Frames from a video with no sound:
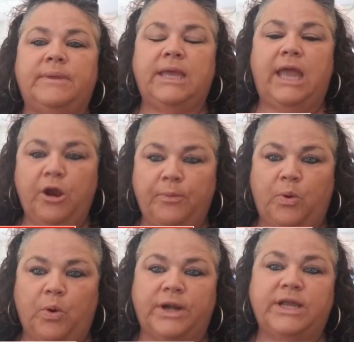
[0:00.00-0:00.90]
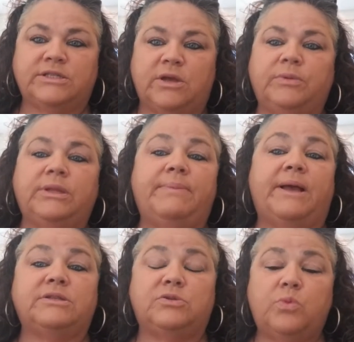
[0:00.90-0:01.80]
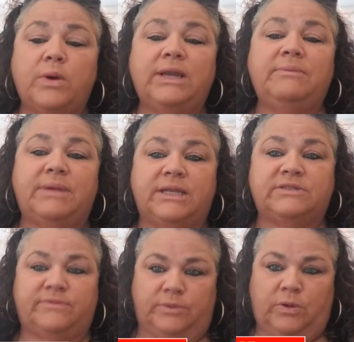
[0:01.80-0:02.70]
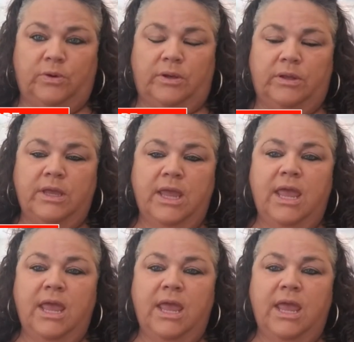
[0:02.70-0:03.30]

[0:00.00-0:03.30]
Airport, is only about 20 minutes from Laurel.